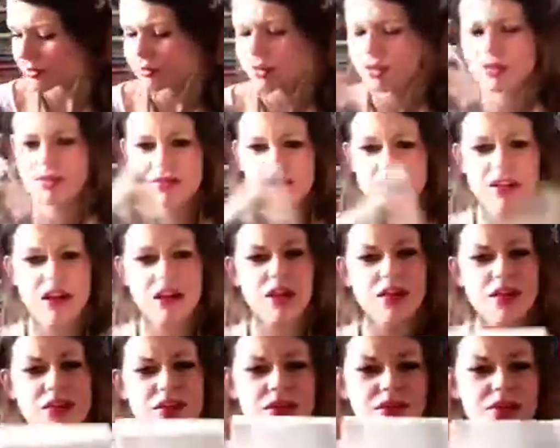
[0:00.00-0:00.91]
like,
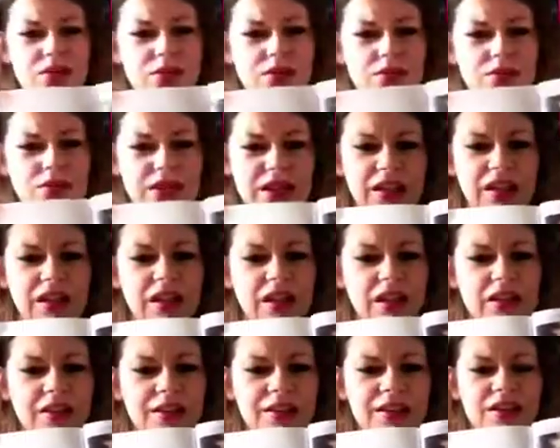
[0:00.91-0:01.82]
cartoony
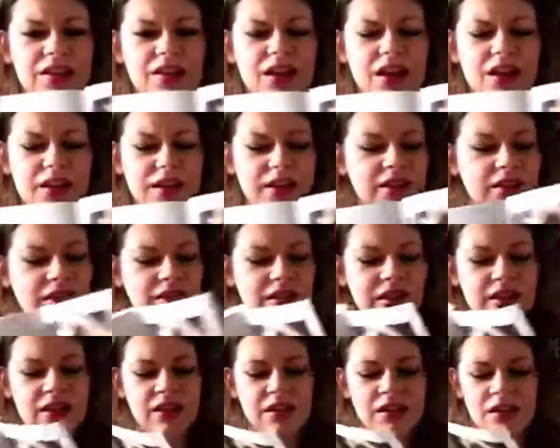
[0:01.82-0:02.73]
and, like, light
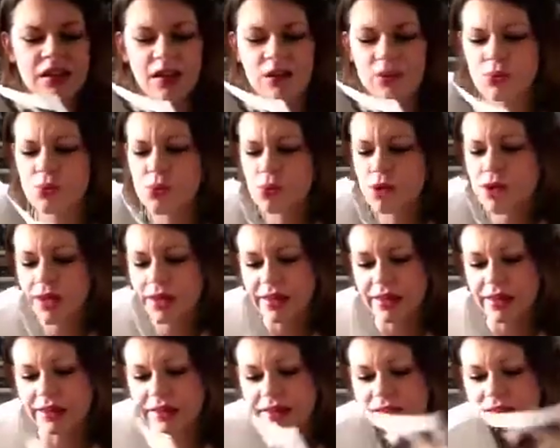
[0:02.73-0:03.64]
and
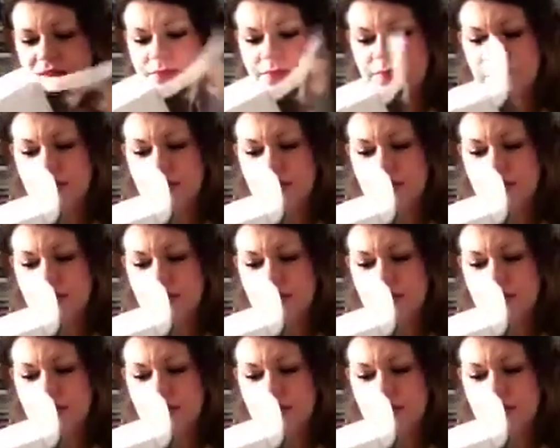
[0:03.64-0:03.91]
weird.